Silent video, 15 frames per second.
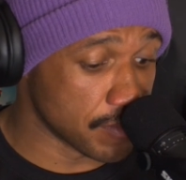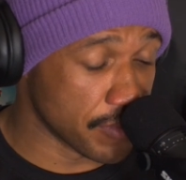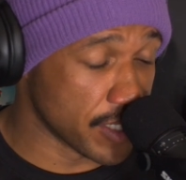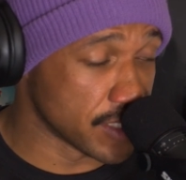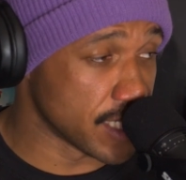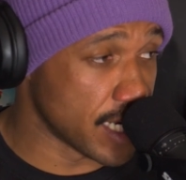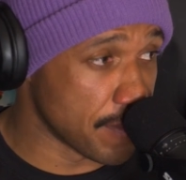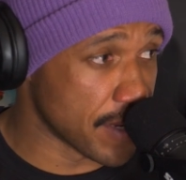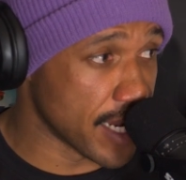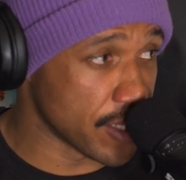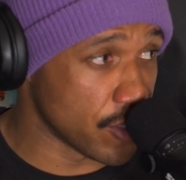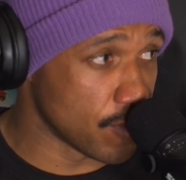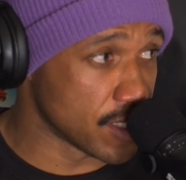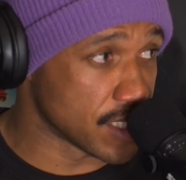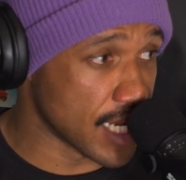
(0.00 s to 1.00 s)
presented by
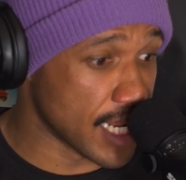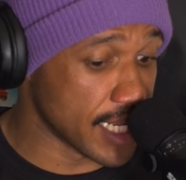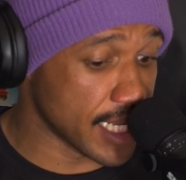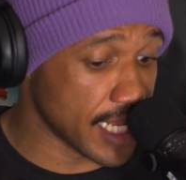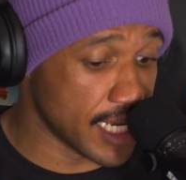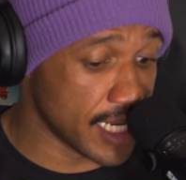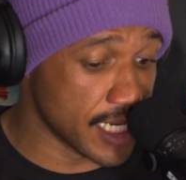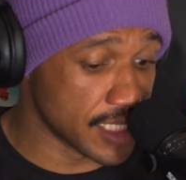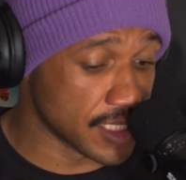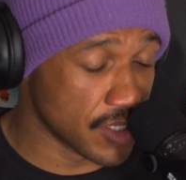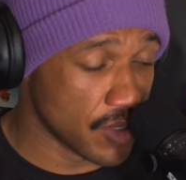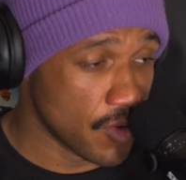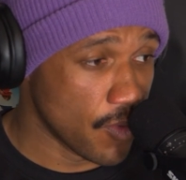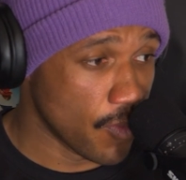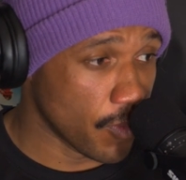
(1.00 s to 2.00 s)
Human Tonic, and it
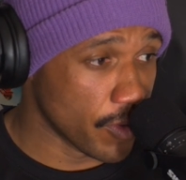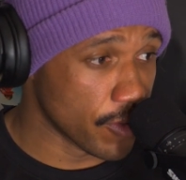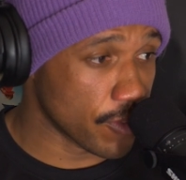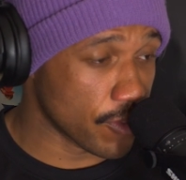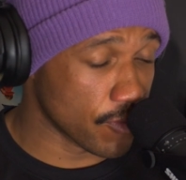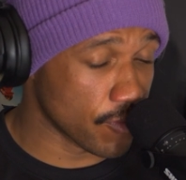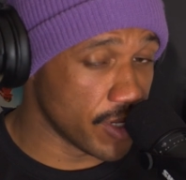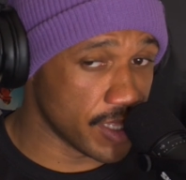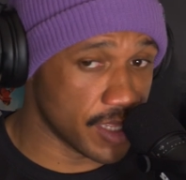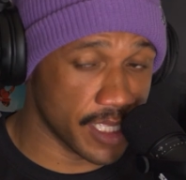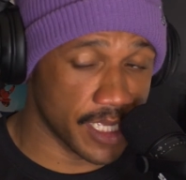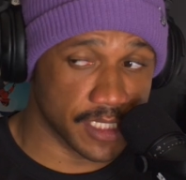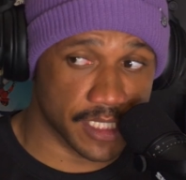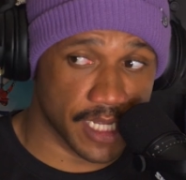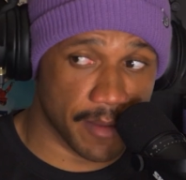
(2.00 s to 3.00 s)
is, what are 3
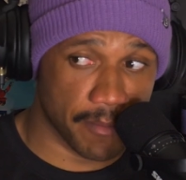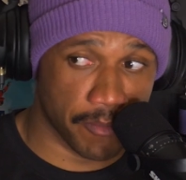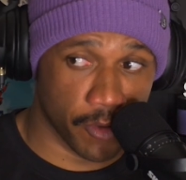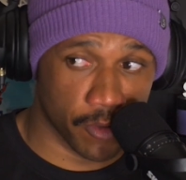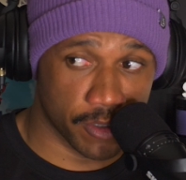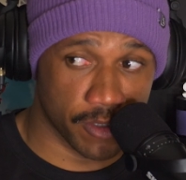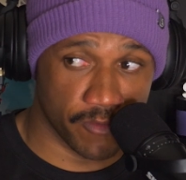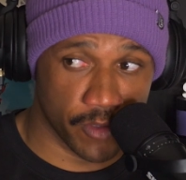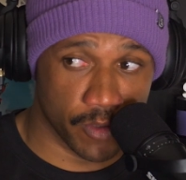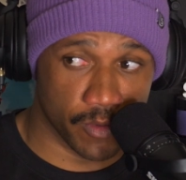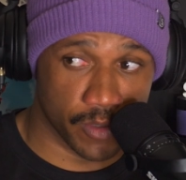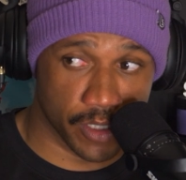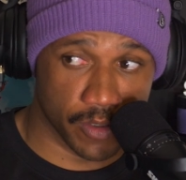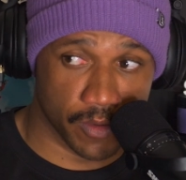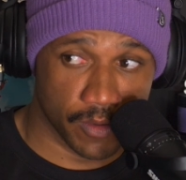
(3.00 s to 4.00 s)
things that both of
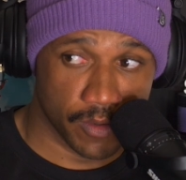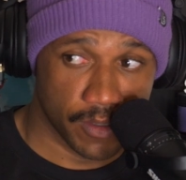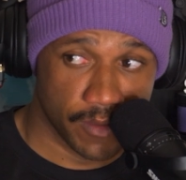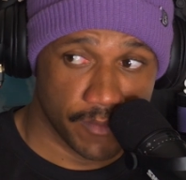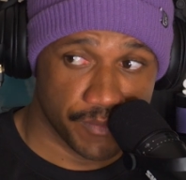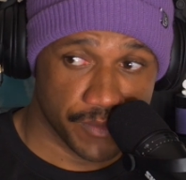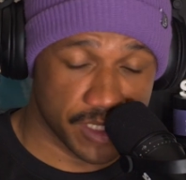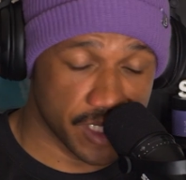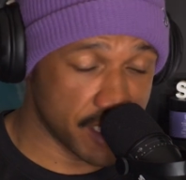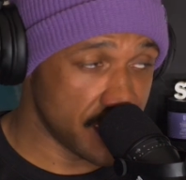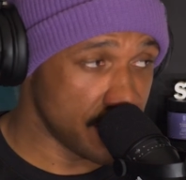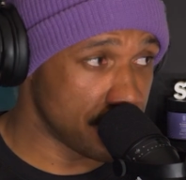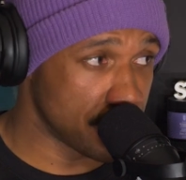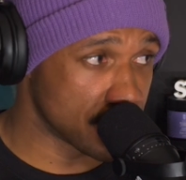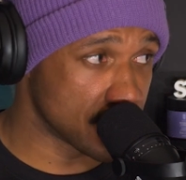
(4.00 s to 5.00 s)
you do to
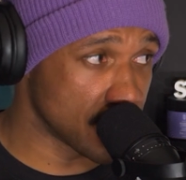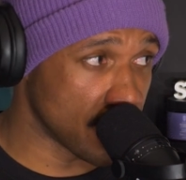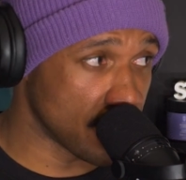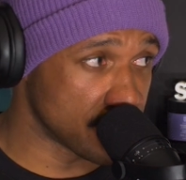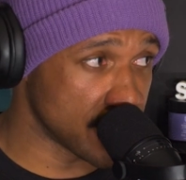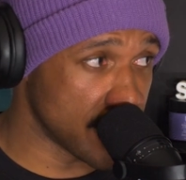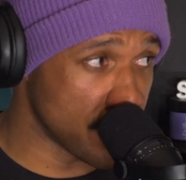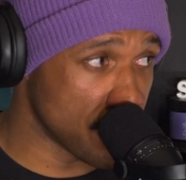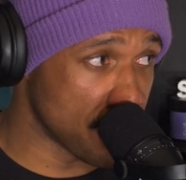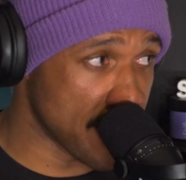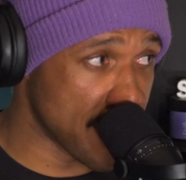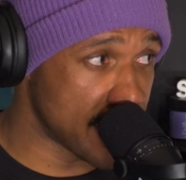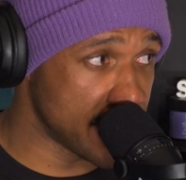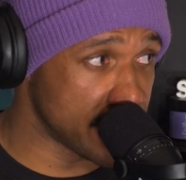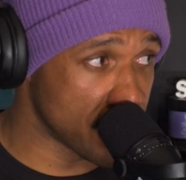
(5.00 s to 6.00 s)
keep yourselves and your
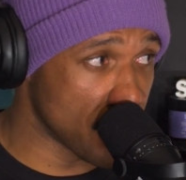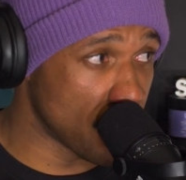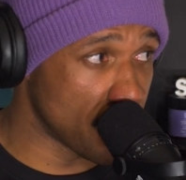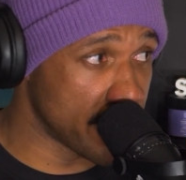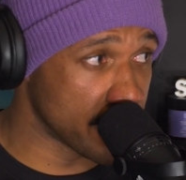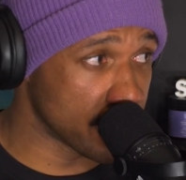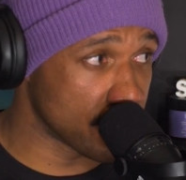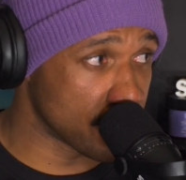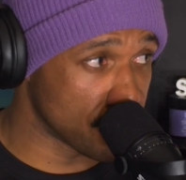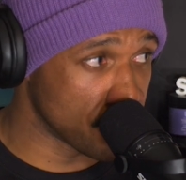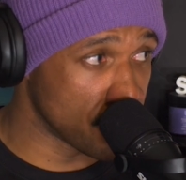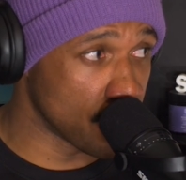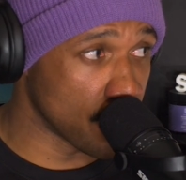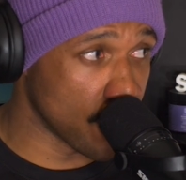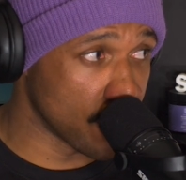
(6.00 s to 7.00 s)
body going
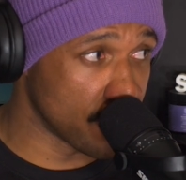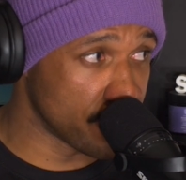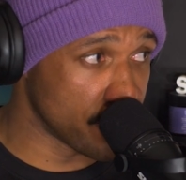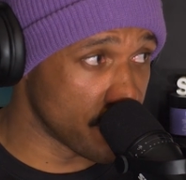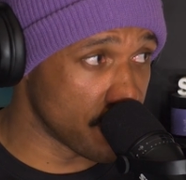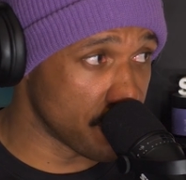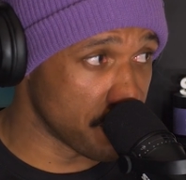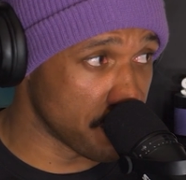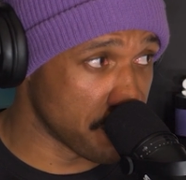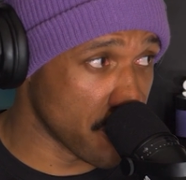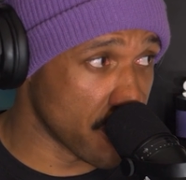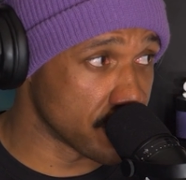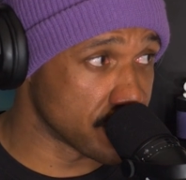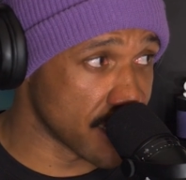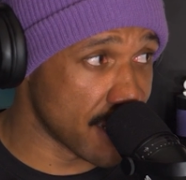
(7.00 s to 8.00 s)
through all of your
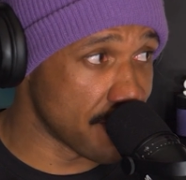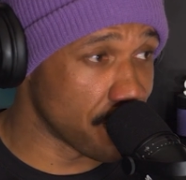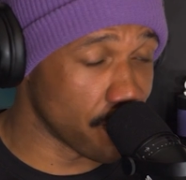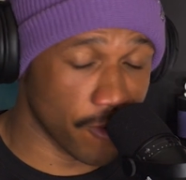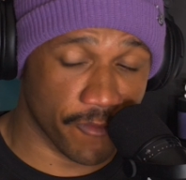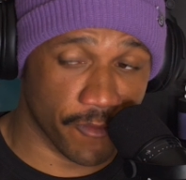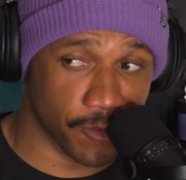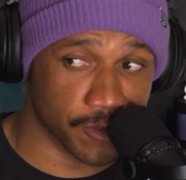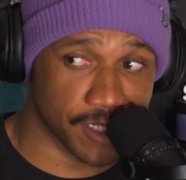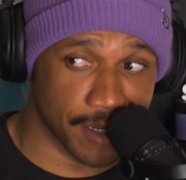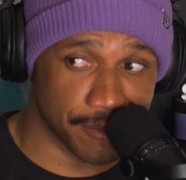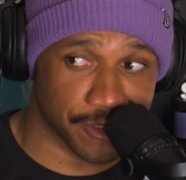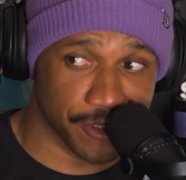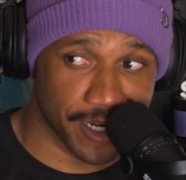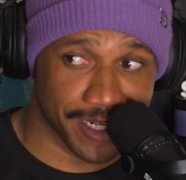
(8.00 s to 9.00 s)
part-time or
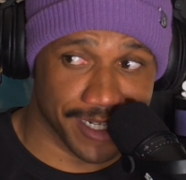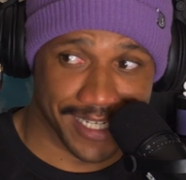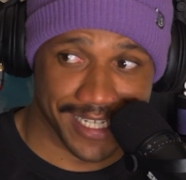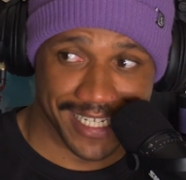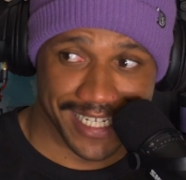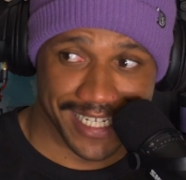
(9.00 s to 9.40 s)
full-time shredding?